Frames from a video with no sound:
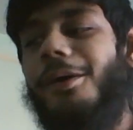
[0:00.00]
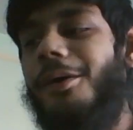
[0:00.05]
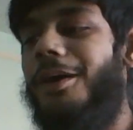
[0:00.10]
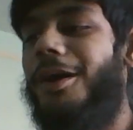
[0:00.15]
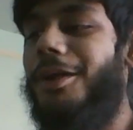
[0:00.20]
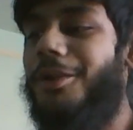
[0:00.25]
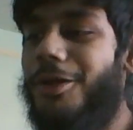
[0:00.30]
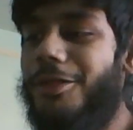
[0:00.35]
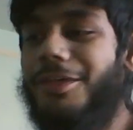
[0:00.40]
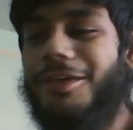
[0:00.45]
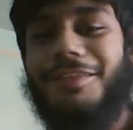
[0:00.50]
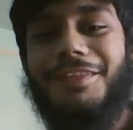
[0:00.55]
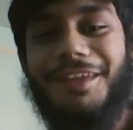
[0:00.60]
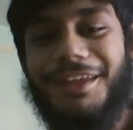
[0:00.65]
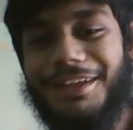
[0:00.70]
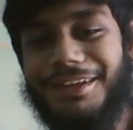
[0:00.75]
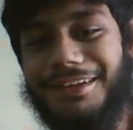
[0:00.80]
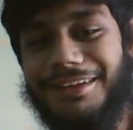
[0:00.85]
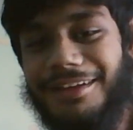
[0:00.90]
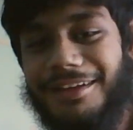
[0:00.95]
another
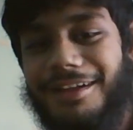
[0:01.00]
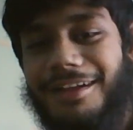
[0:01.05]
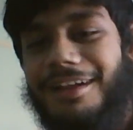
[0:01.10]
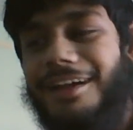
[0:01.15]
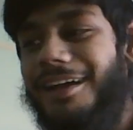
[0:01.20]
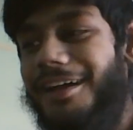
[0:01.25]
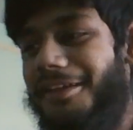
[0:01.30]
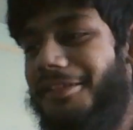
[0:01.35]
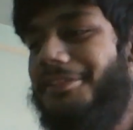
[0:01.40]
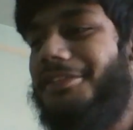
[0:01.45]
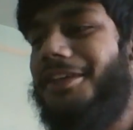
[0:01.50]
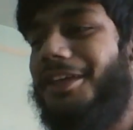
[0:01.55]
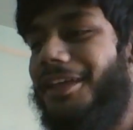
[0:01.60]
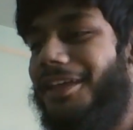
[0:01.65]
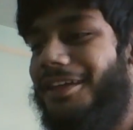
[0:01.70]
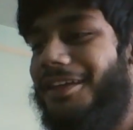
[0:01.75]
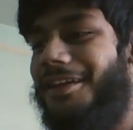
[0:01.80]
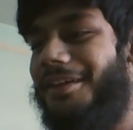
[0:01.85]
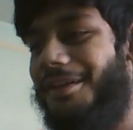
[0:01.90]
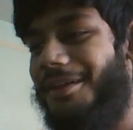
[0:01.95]
thing
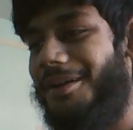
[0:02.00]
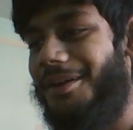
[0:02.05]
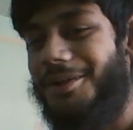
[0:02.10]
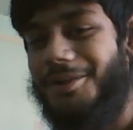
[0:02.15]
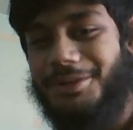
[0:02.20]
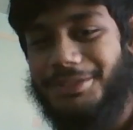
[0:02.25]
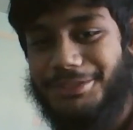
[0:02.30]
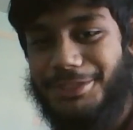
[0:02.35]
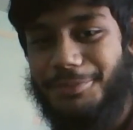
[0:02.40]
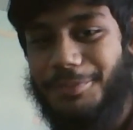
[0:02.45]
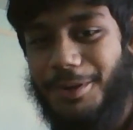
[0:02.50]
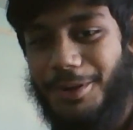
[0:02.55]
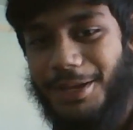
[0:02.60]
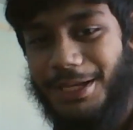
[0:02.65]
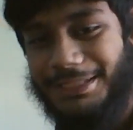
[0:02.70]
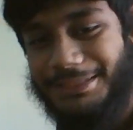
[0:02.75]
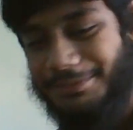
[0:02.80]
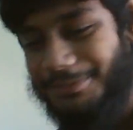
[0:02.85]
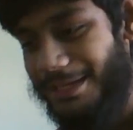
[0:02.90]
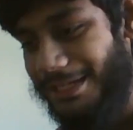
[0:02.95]
the custom
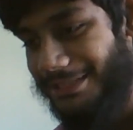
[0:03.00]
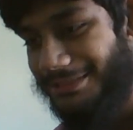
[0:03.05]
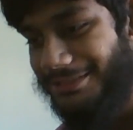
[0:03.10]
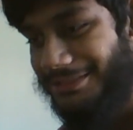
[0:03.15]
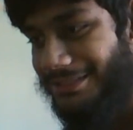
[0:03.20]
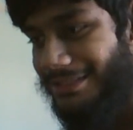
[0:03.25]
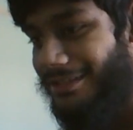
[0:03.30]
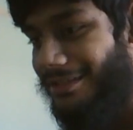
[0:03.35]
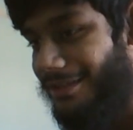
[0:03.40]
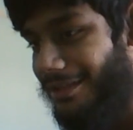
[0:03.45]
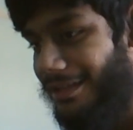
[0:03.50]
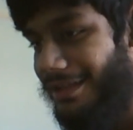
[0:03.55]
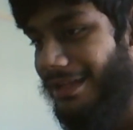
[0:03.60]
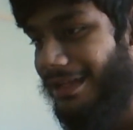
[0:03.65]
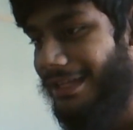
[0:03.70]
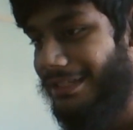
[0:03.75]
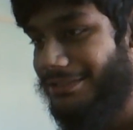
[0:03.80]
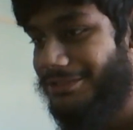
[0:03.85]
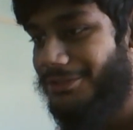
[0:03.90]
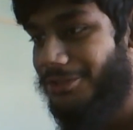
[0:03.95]
OS makes
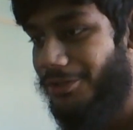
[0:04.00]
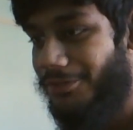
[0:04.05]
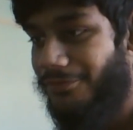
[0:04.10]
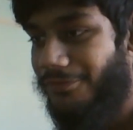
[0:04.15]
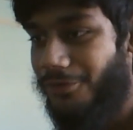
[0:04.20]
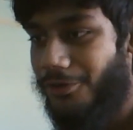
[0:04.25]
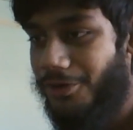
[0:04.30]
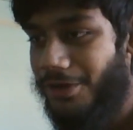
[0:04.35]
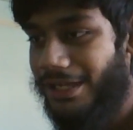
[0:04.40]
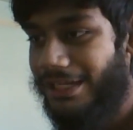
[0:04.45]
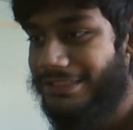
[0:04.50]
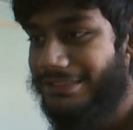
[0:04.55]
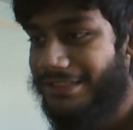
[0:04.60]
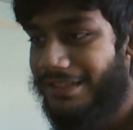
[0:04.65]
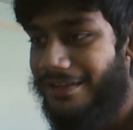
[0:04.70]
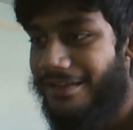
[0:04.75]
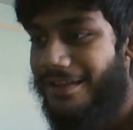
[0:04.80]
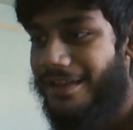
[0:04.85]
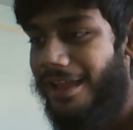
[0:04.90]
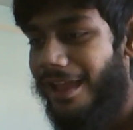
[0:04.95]
is good for is
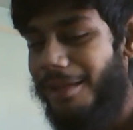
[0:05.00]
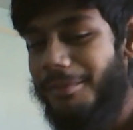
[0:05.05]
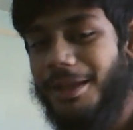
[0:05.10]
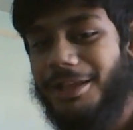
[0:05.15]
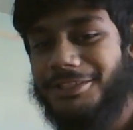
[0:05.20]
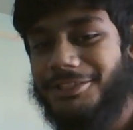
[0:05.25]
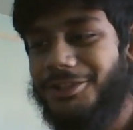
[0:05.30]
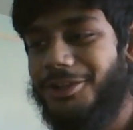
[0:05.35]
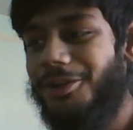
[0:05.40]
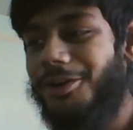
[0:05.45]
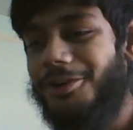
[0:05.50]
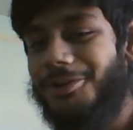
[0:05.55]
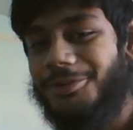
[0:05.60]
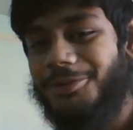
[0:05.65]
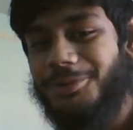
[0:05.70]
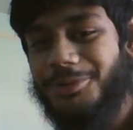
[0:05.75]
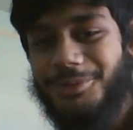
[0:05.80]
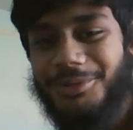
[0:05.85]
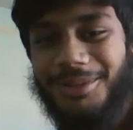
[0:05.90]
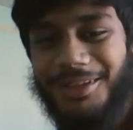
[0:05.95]
it makes you look
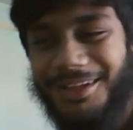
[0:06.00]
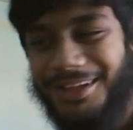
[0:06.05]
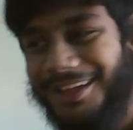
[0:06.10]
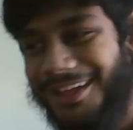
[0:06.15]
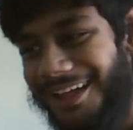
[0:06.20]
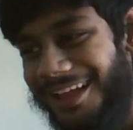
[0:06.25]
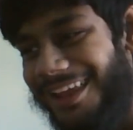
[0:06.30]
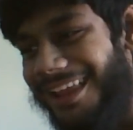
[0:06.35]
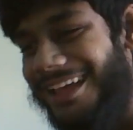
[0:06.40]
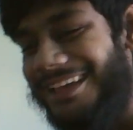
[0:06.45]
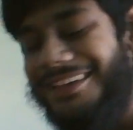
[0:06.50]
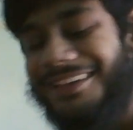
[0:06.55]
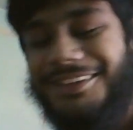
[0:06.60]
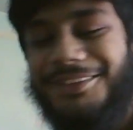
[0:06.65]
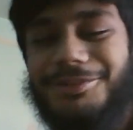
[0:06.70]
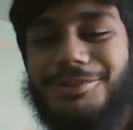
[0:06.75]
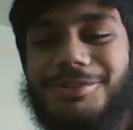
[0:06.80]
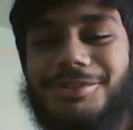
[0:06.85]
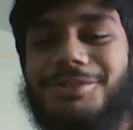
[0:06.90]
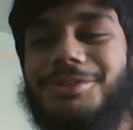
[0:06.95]
cool. Like
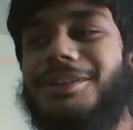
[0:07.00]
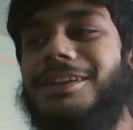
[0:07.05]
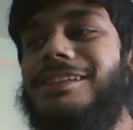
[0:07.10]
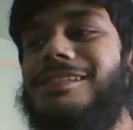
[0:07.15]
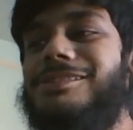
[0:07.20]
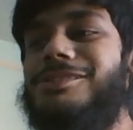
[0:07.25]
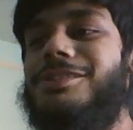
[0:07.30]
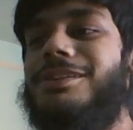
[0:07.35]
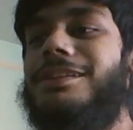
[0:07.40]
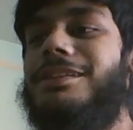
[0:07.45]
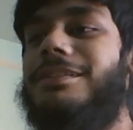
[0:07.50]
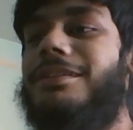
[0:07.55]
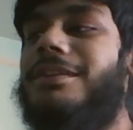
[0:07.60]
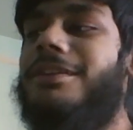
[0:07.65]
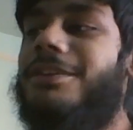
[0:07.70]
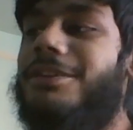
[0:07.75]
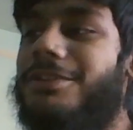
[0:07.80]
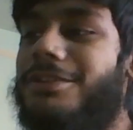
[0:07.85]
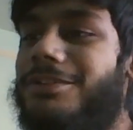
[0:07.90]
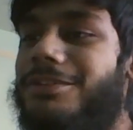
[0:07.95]
you can
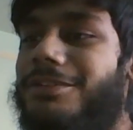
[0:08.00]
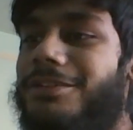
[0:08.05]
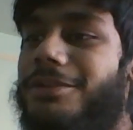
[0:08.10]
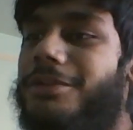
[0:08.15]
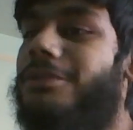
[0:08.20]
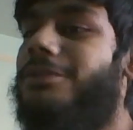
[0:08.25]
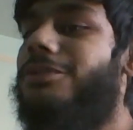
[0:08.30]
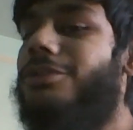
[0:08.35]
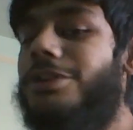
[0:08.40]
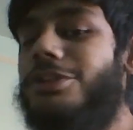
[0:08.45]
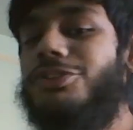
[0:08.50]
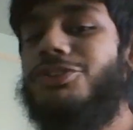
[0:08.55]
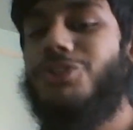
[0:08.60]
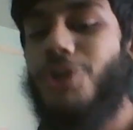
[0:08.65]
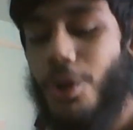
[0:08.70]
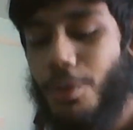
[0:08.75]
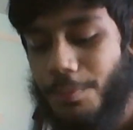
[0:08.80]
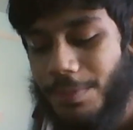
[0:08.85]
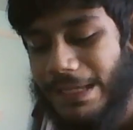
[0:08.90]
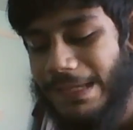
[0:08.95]

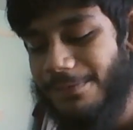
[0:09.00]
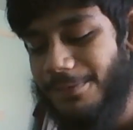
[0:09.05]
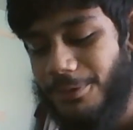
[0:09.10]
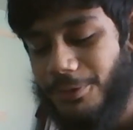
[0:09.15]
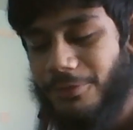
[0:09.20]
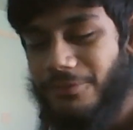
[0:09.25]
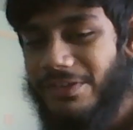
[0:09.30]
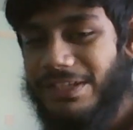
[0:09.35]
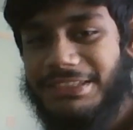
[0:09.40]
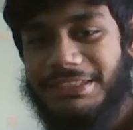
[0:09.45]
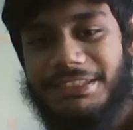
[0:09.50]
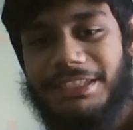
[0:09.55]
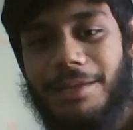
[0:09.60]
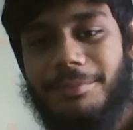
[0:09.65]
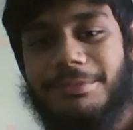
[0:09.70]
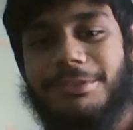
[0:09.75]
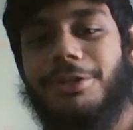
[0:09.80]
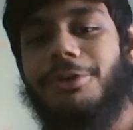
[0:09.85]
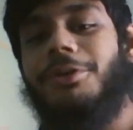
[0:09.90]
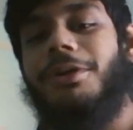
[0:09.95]
show people this
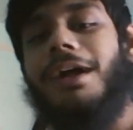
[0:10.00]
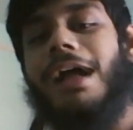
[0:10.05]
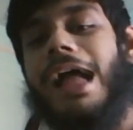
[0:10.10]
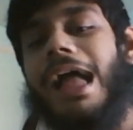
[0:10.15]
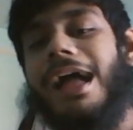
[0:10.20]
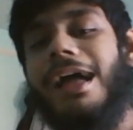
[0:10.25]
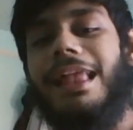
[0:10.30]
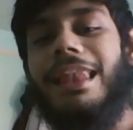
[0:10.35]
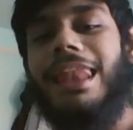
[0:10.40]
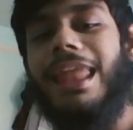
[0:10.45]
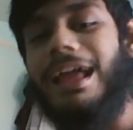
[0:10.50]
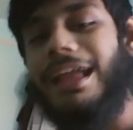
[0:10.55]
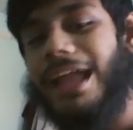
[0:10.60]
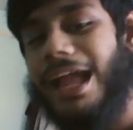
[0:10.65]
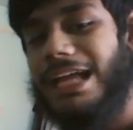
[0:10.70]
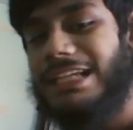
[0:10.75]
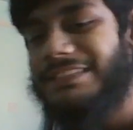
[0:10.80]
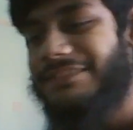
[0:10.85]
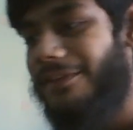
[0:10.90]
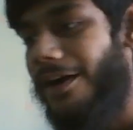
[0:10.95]
Samsung like
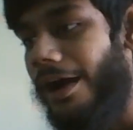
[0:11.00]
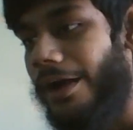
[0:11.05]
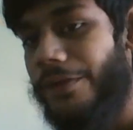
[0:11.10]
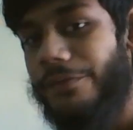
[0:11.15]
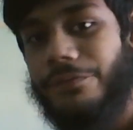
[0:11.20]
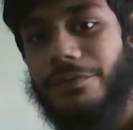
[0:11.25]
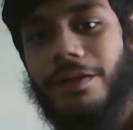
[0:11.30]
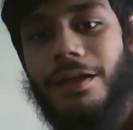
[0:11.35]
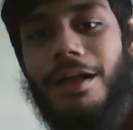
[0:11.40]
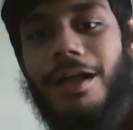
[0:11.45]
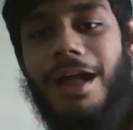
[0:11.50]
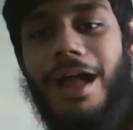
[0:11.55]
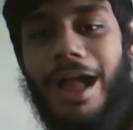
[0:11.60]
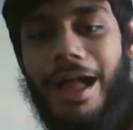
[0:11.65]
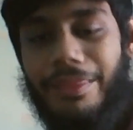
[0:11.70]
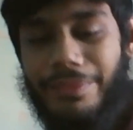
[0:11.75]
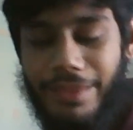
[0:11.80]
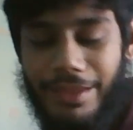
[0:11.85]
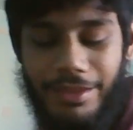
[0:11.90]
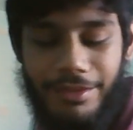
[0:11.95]
S5,
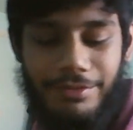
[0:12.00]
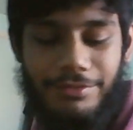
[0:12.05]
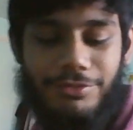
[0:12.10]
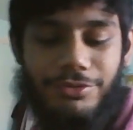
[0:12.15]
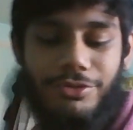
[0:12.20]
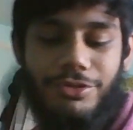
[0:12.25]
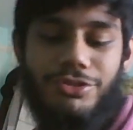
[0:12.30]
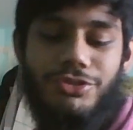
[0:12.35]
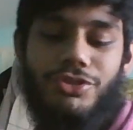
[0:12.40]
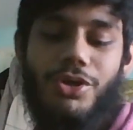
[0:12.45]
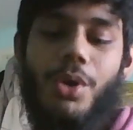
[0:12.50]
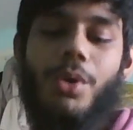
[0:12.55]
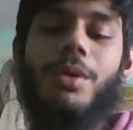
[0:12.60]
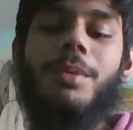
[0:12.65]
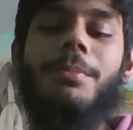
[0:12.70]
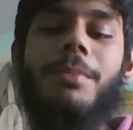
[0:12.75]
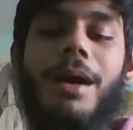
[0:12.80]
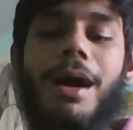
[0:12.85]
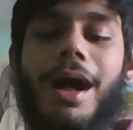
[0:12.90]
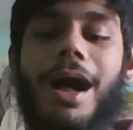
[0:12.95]
and you can show
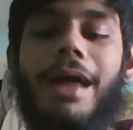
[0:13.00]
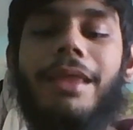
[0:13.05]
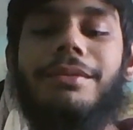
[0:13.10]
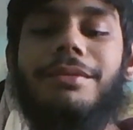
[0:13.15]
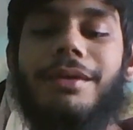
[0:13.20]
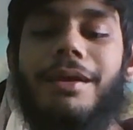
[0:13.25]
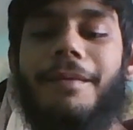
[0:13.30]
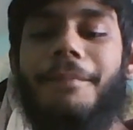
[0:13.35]
them, and